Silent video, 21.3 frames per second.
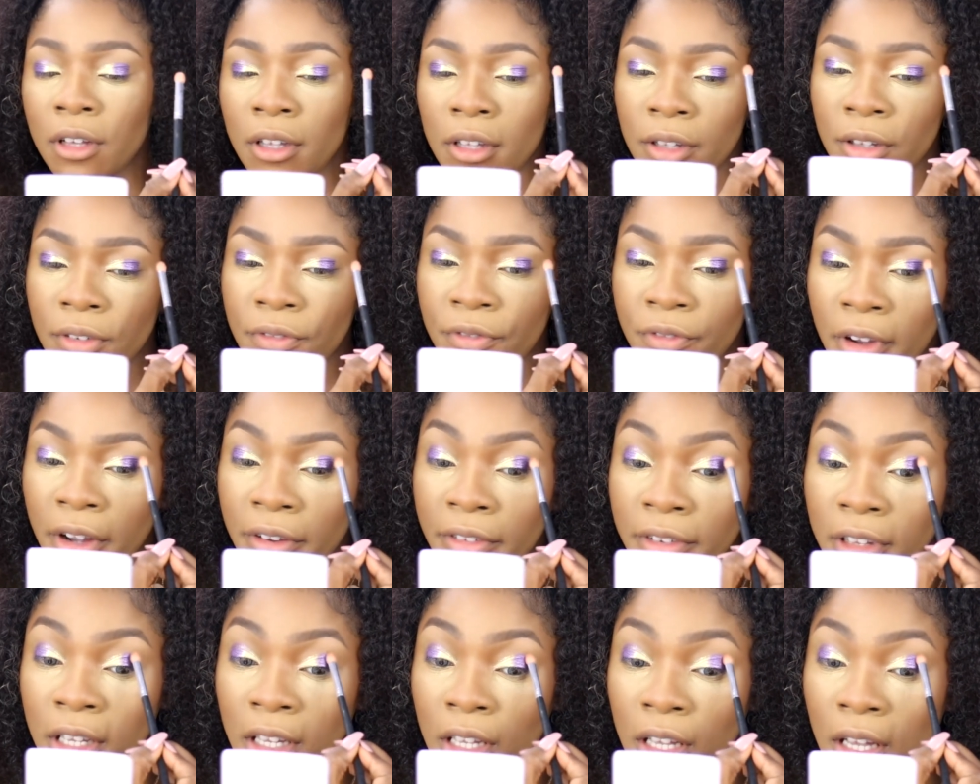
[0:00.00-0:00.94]
a
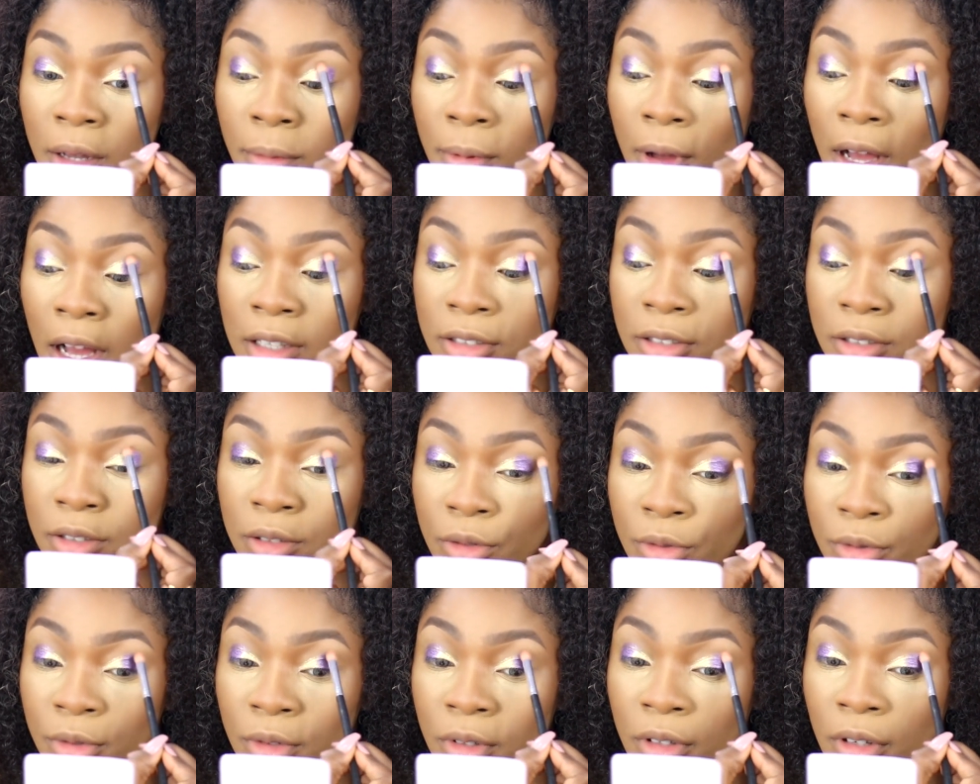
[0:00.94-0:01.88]
very harsh
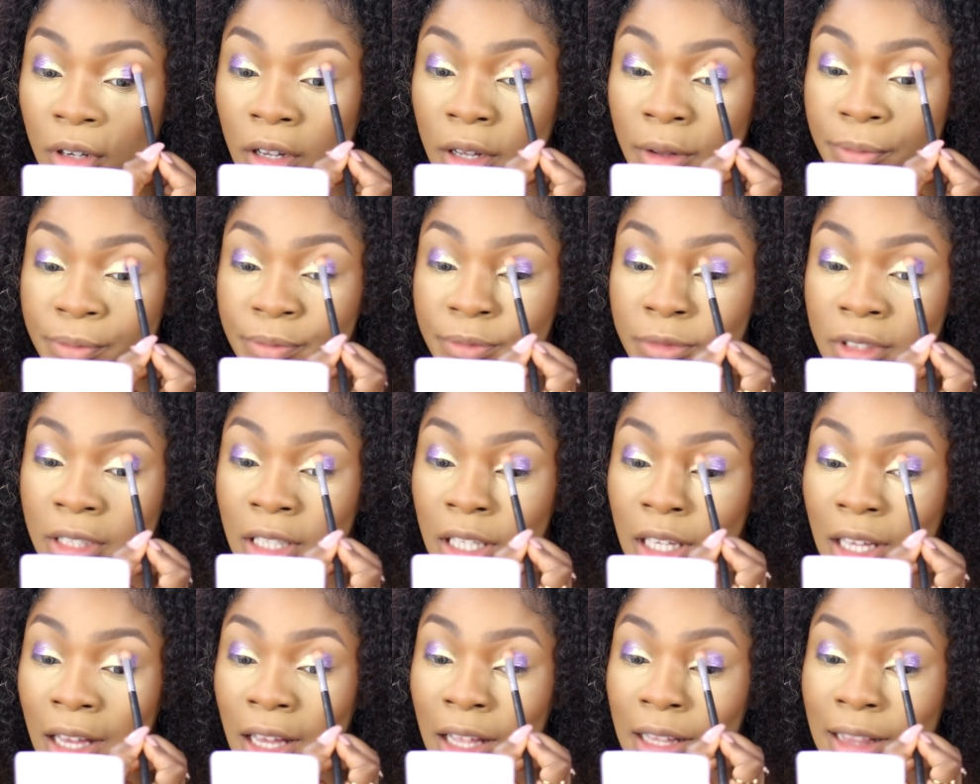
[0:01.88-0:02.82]
look.
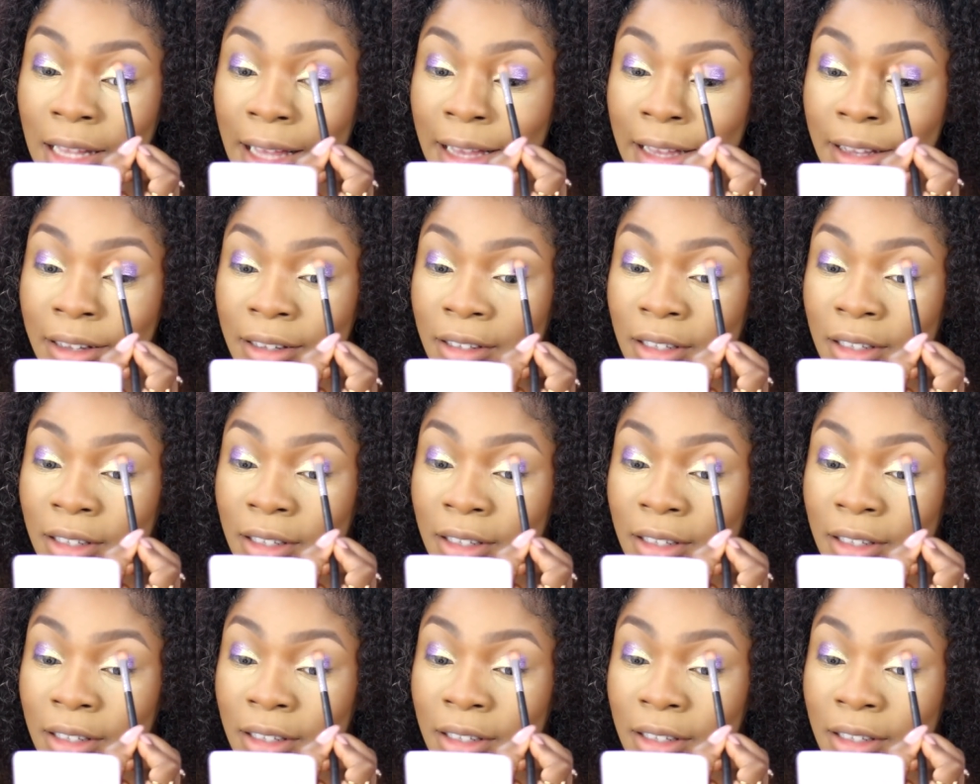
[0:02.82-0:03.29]
Like